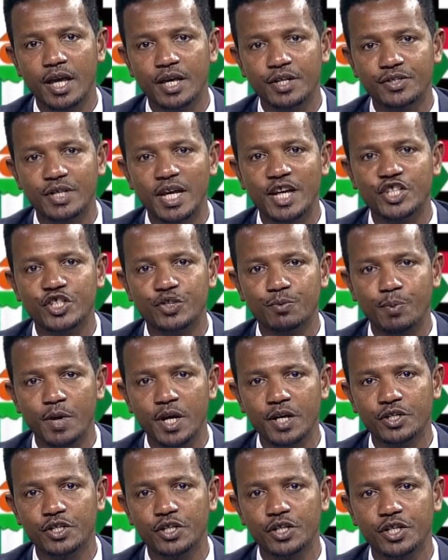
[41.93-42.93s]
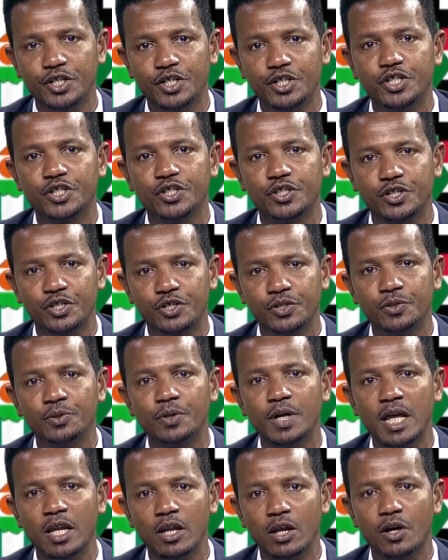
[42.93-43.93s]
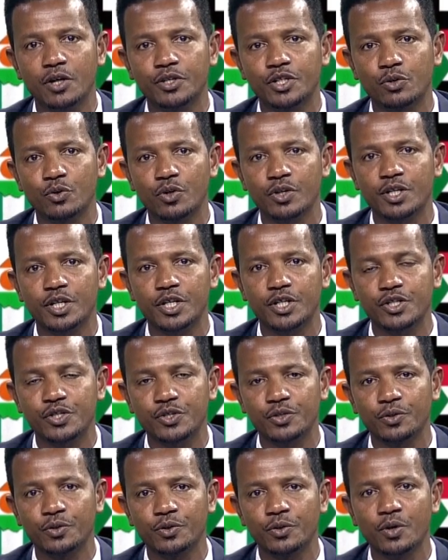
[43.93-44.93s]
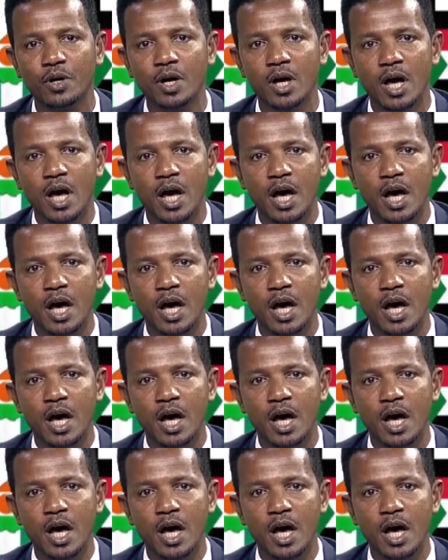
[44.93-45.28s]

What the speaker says: is expected to do a lot in order to